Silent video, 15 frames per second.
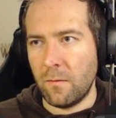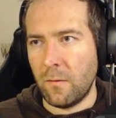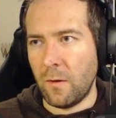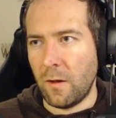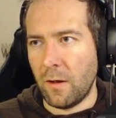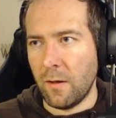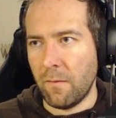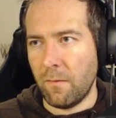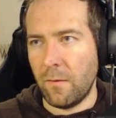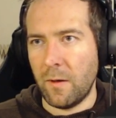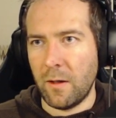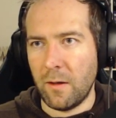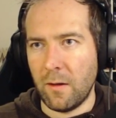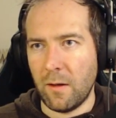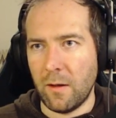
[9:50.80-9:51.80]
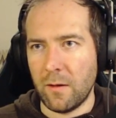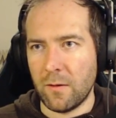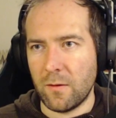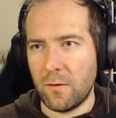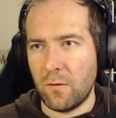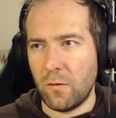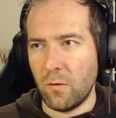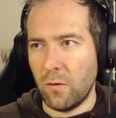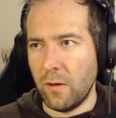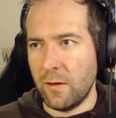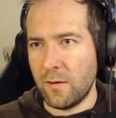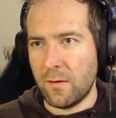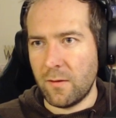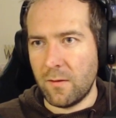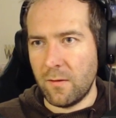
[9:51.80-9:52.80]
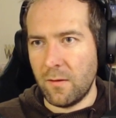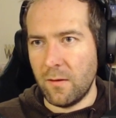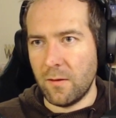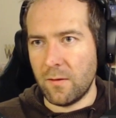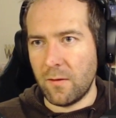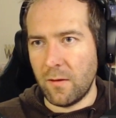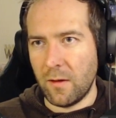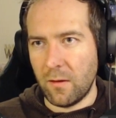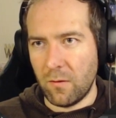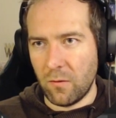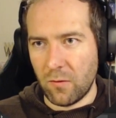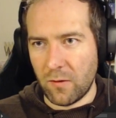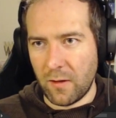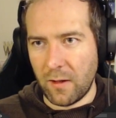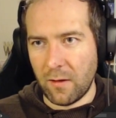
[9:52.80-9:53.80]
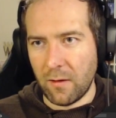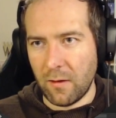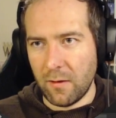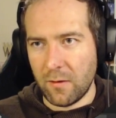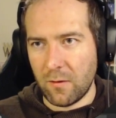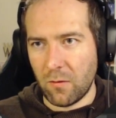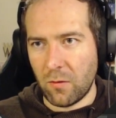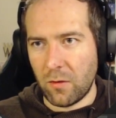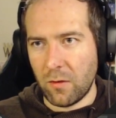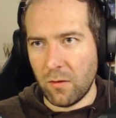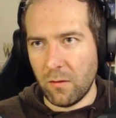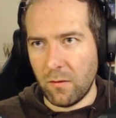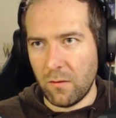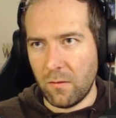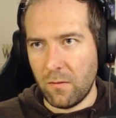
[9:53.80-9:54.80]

Yep, and let's list this thing to stay in the list world.